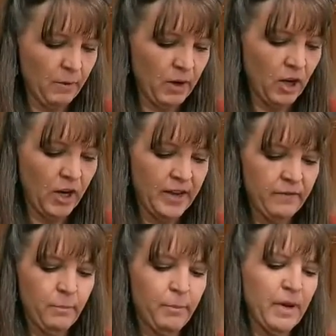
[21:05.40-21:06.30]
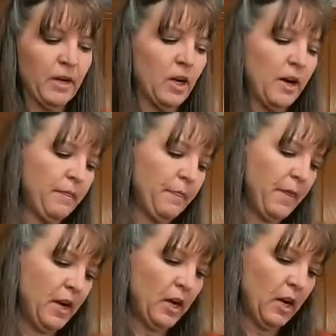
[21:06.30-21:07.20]
one. That one got even bigger and
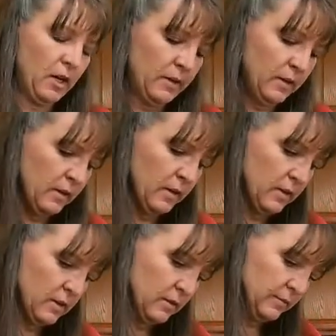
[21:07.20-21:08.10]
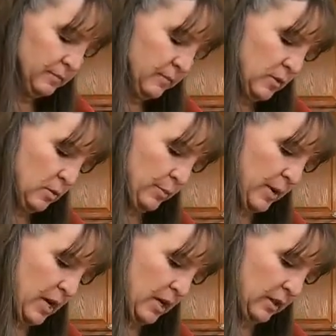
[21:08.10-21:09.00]
thinner. So
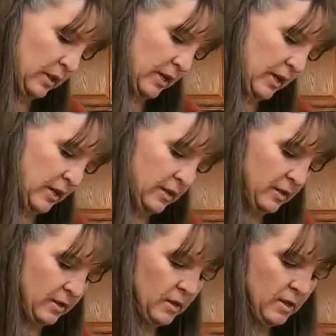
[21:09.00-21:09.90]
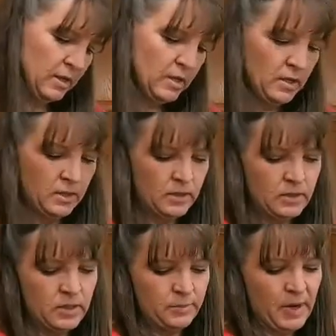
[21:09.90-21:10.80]
apparently,
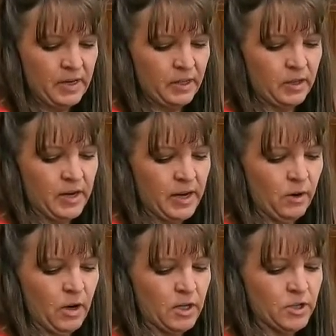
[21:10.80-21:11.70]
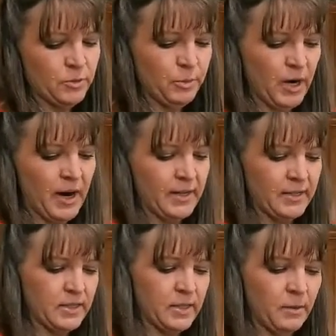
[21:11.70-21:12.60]
depending on how hard you
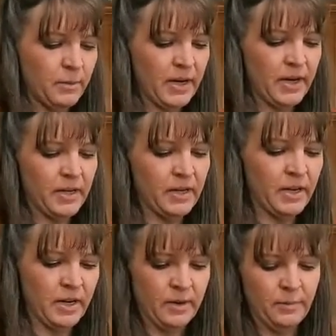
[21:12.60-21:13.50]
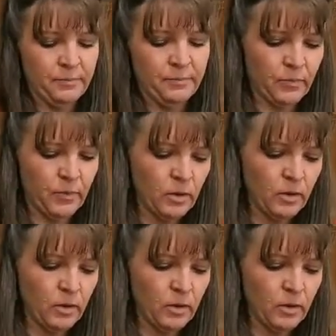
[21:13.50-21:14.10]
press. Now my um,